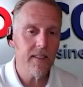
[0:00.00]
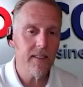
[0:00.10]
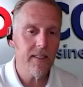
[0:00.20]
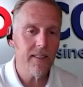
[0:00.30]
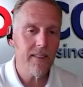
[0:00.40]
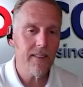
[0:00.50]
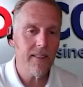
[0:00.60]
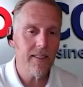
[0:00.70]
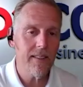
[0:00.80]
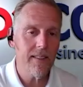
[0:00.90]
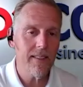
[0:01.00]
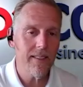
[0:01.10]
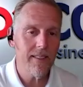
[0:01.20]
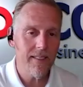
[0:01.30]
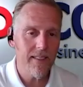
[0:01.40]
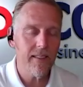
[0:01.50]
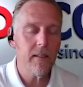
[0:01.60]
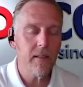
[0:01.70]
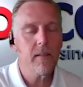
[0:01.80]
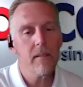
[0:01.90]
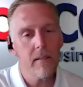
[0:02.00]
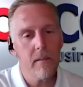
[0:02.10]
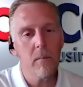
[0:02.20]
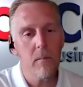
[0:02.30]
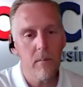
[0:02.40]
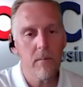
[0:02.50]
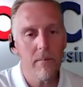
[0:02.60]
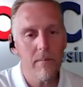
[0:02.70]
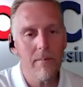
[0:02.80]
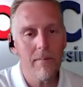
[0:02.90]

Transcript: The person shown says nothing.